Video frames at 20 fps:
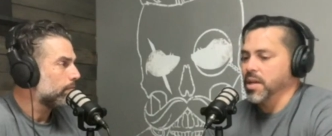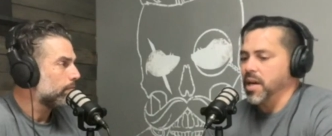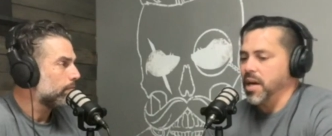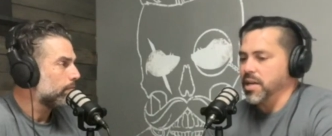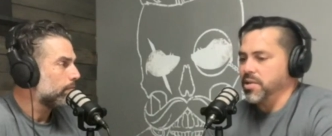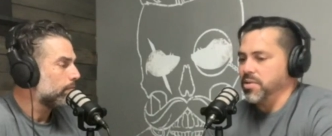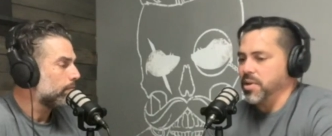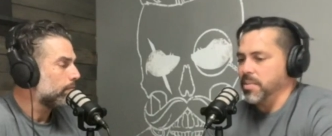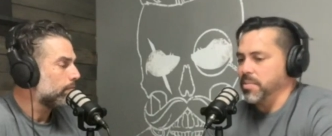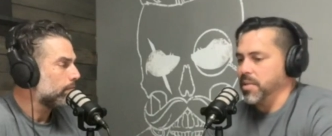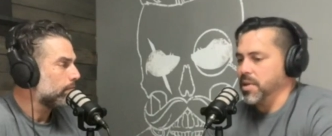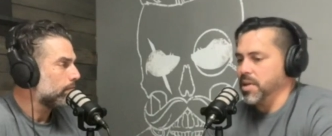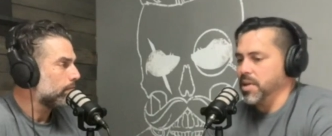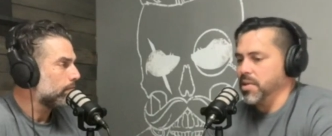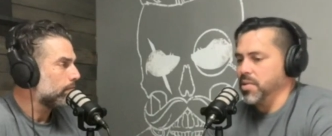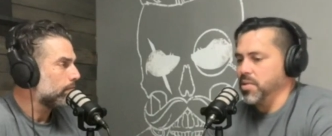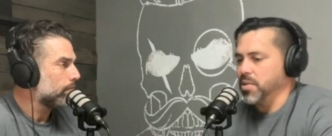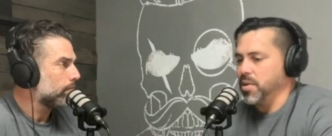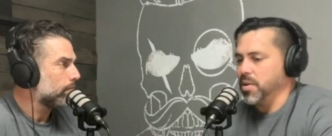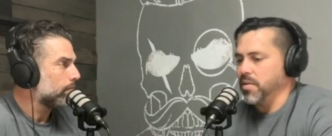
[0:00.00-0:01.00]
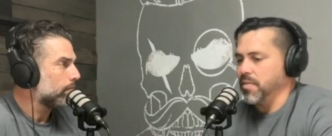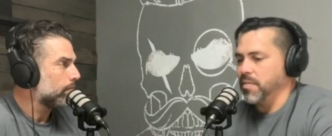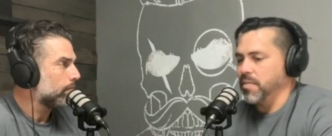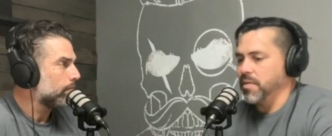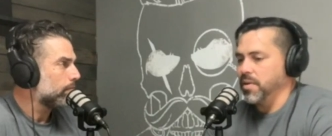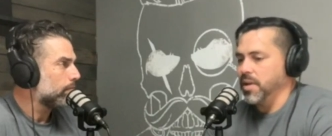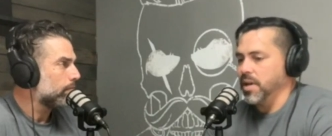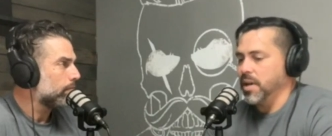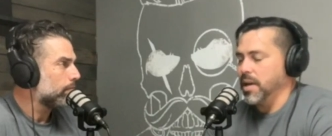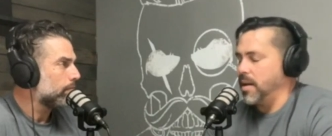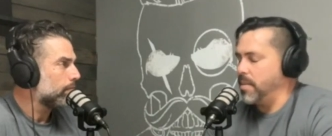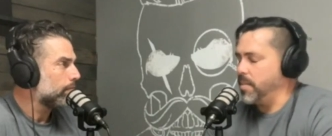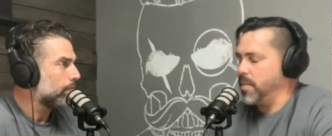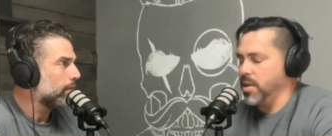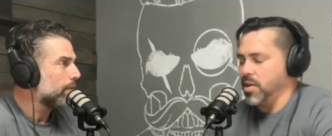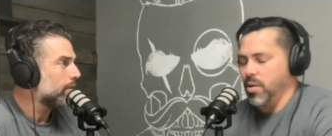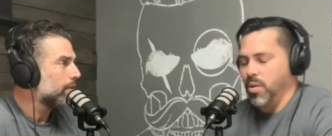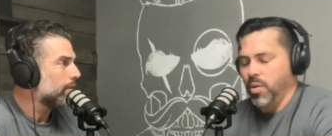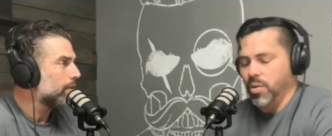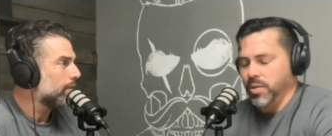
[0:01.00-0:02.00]
Speaker 1: I dropped the kids off, and
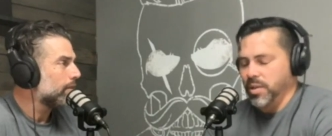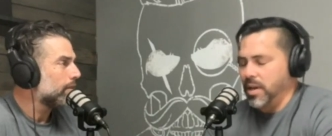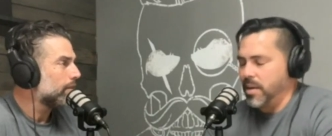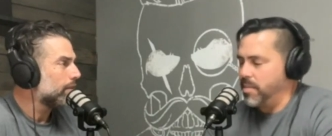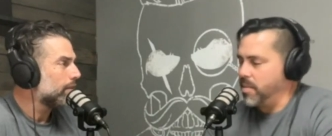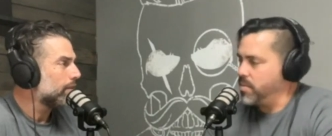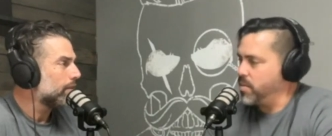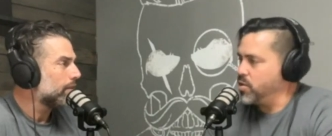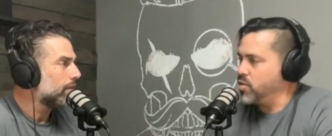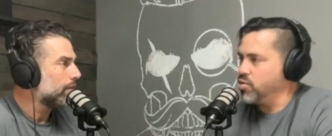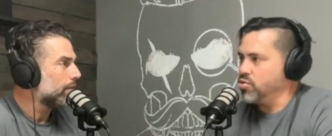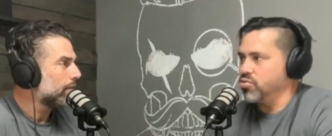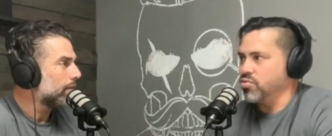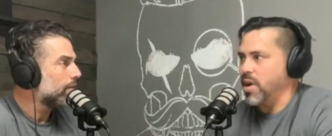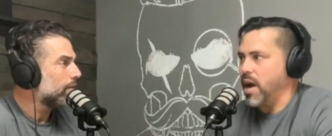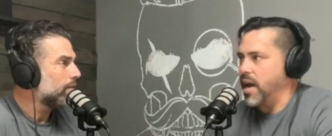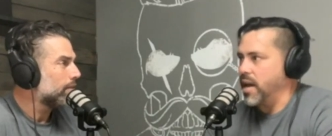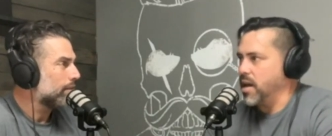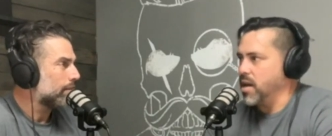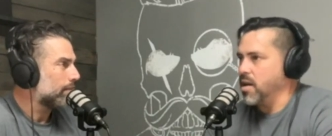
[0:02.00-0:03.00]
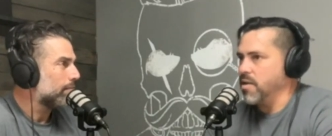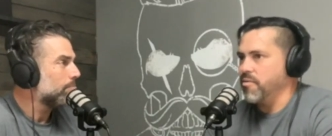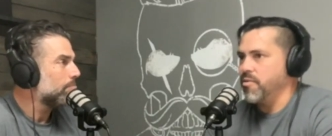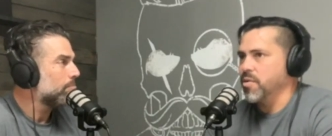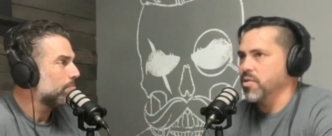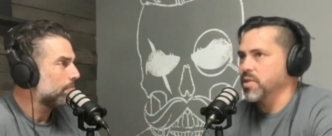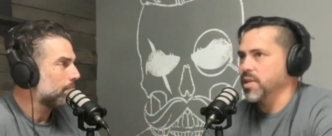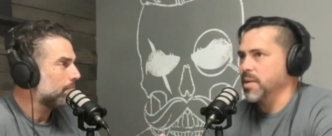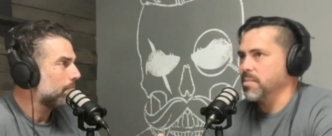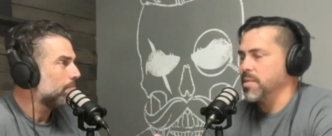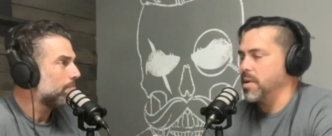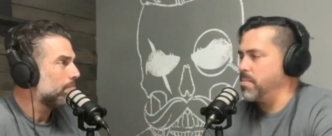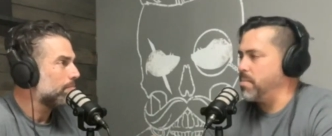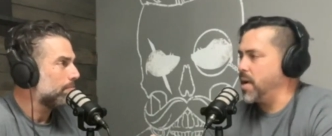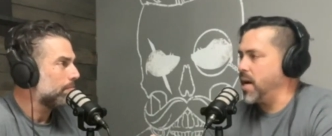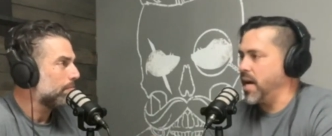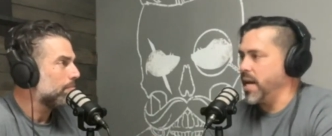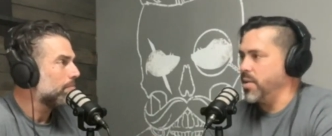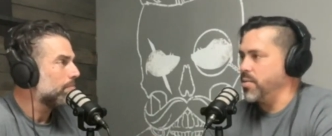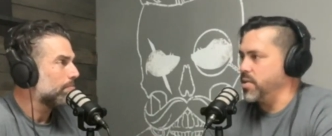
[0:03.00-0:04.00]
I'm the whole time I'm just dragging. It feels like my
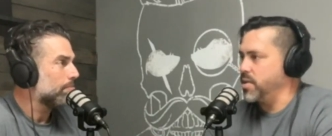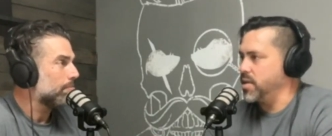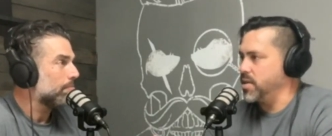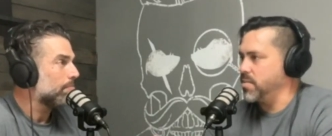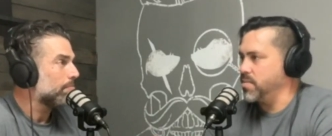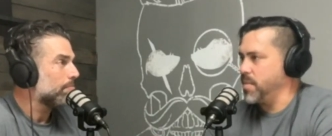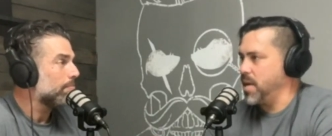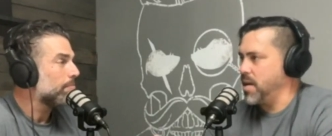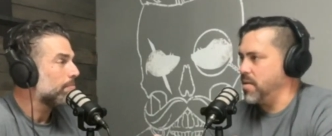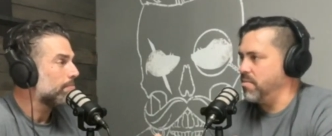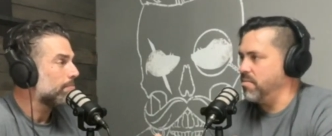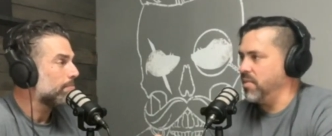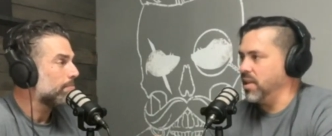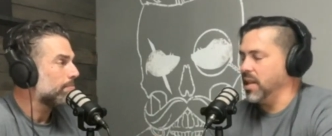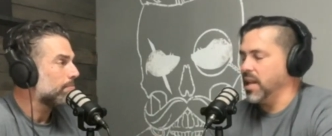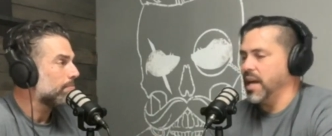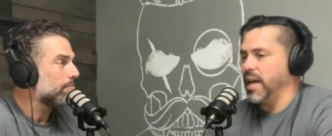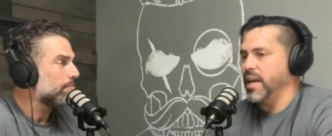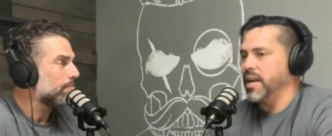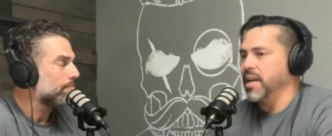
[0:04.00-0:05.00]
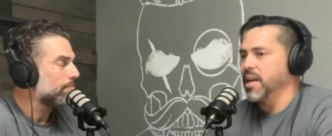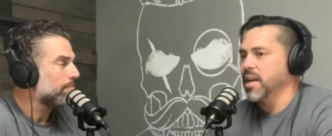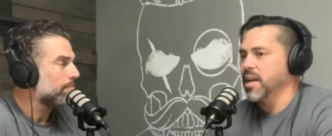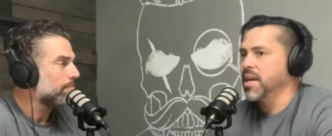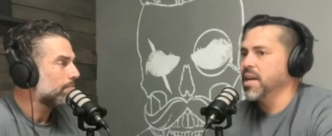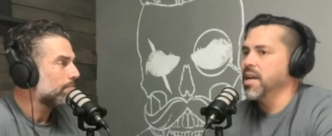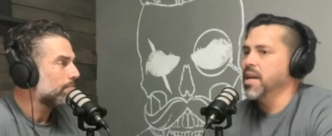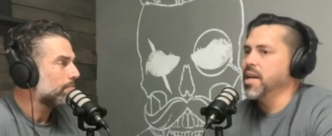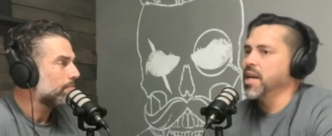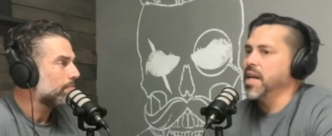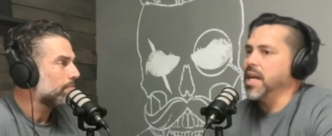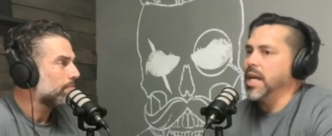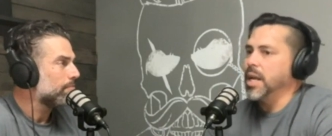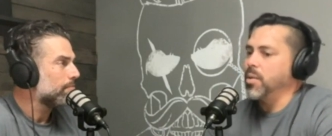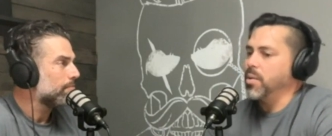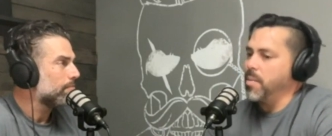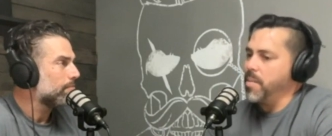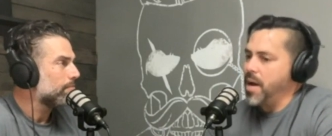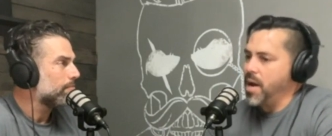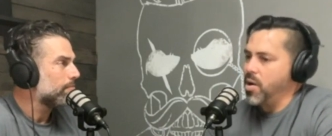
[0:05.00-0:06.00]
body was just made of lead. And
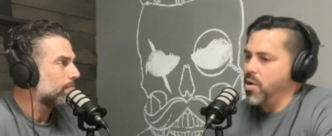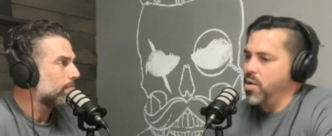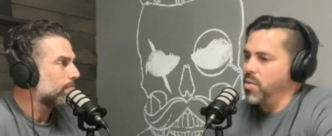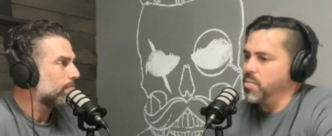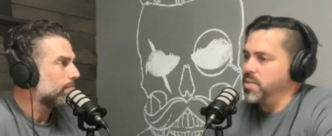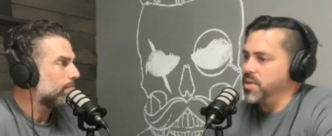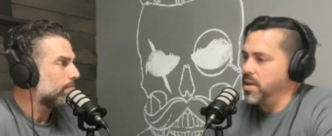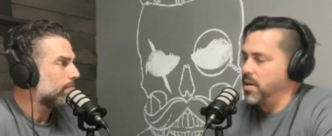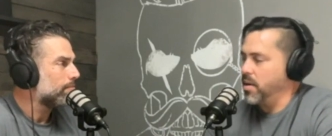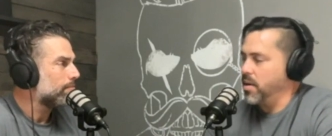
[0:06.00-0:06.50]
I went back home, sat